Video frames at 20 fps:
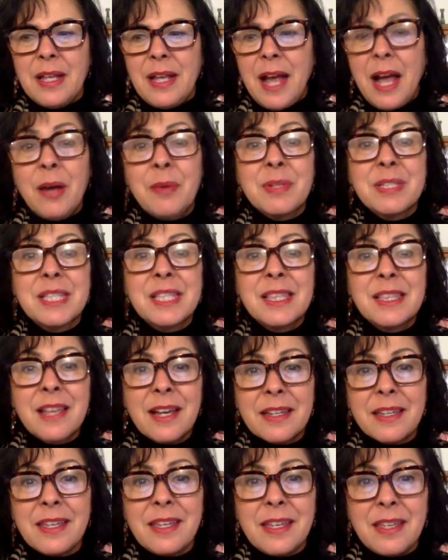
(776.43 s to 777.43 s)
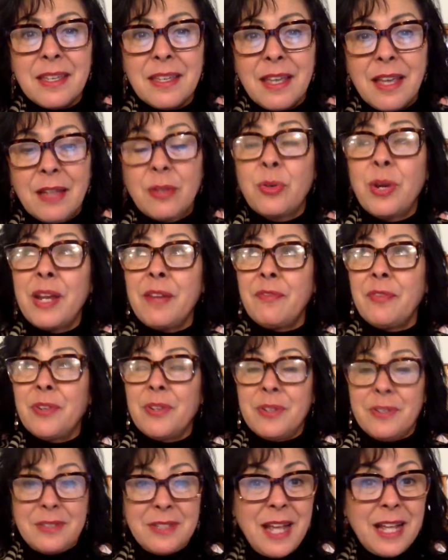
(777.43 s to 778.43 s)
I was lucky,
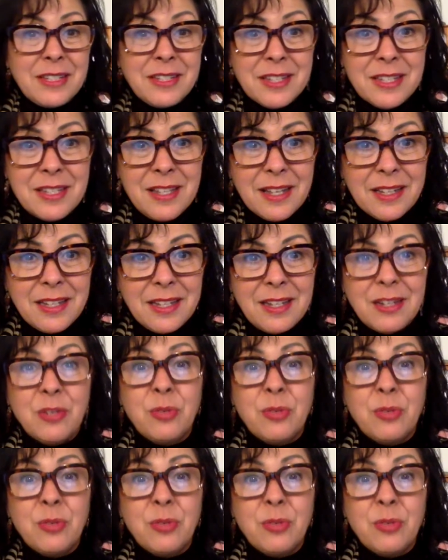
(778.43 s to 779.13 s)
grateful, not just lucky,